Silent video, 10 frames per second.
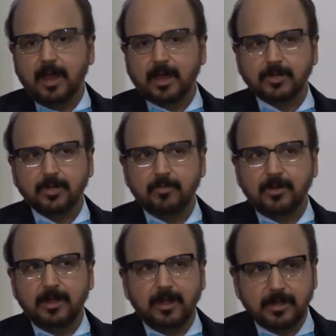
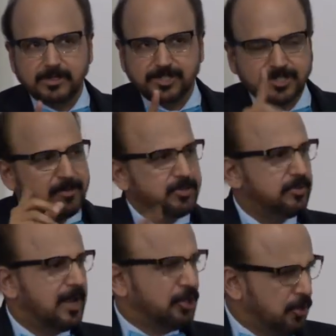October, December
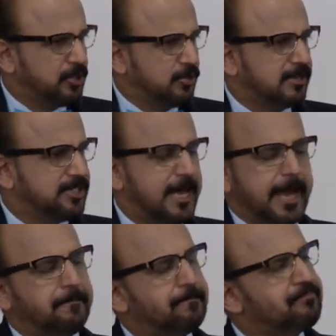to October two thousand
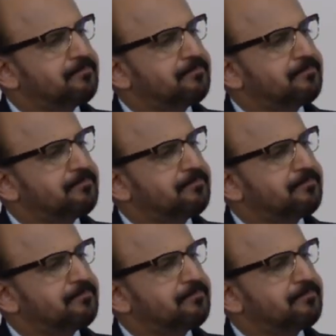nine.